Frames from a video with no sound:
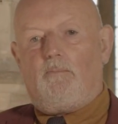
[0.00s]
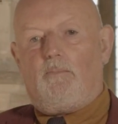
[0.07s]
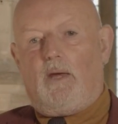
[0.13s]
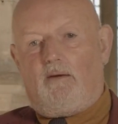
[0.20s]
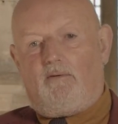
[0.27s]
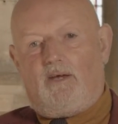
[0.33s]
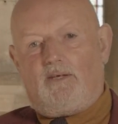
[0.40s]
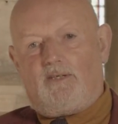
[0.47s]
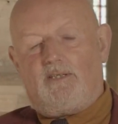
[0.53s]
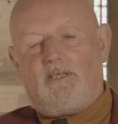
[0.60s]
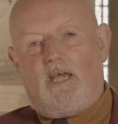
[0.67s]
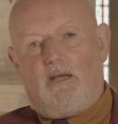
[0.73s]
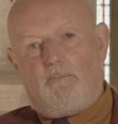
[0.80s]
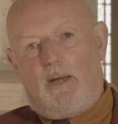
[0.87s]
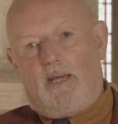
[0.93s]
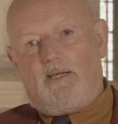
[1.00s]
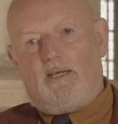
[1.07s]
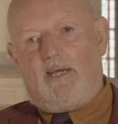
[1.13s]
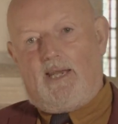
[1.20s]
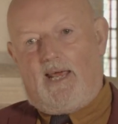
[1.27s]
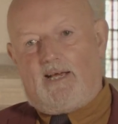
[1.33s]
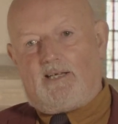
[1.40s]
period that he'd been
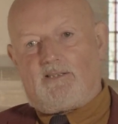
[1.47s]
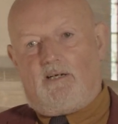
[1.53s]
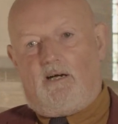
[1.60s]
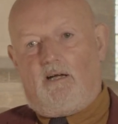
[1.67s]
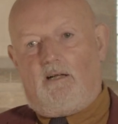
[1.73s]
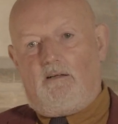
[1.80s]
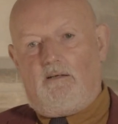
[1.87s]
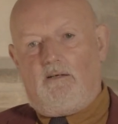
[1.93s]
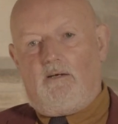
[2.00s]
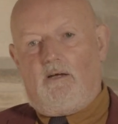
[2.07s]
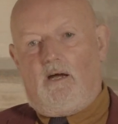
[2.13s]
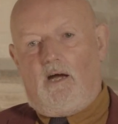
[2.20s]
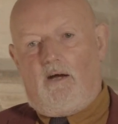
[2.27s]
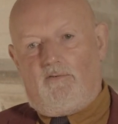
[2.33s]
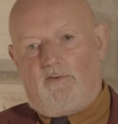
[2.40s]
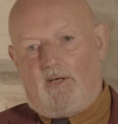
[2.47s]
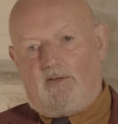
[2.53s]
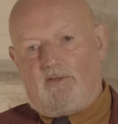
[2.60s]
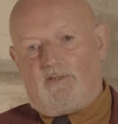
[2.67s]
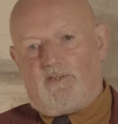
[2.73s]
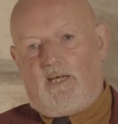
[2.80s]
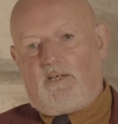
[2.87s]
in exile over
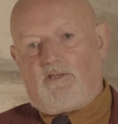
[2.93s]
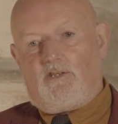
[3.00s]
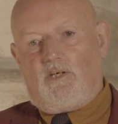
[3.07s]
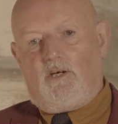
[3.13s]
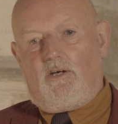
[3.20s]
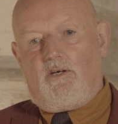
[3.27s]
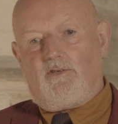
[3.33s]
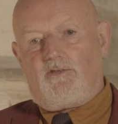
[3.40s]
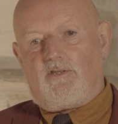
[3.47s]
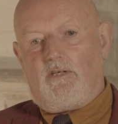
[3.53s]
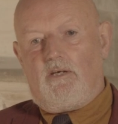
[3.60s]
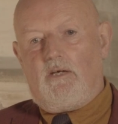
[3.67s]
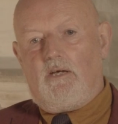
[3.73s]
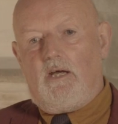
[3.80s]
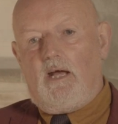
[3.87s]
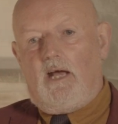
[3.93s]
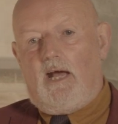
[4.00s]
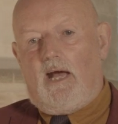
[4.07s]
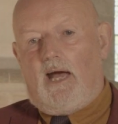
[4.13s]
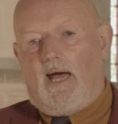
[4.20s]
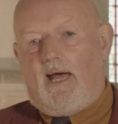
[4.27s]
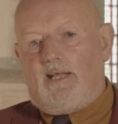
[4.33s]
those 6 years,
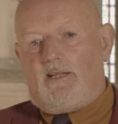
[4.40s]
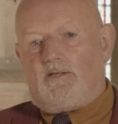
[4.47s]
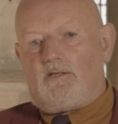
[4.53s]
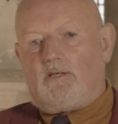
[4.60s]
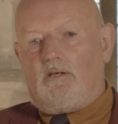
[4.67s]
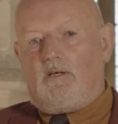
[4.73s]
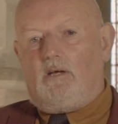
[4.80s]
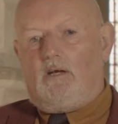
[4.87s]
and